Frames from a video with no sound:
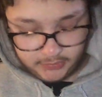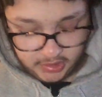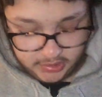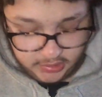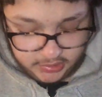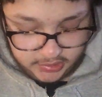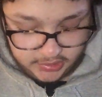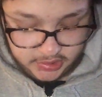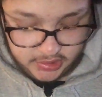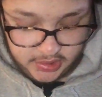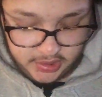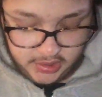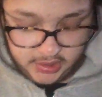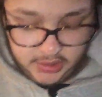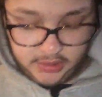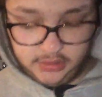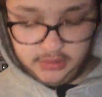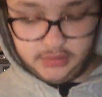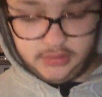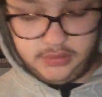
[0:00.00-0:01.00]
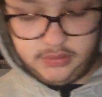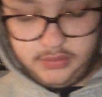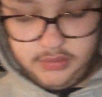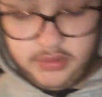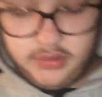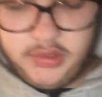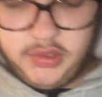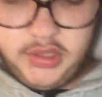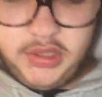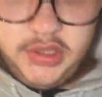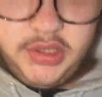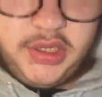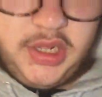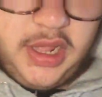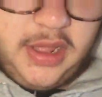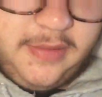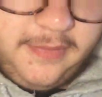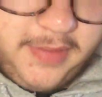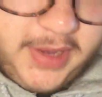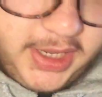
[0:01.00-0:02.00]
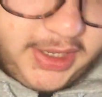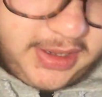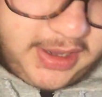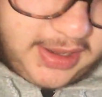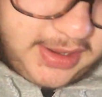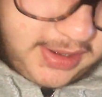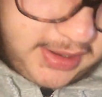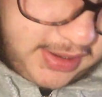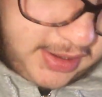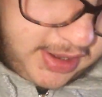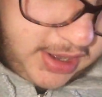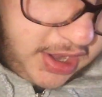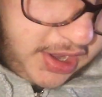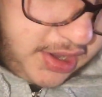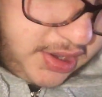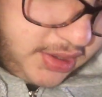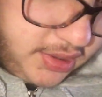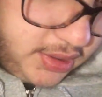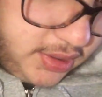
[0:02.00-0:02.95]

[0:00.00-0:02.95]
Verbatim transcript: with that, let's see. Let's just have like the date.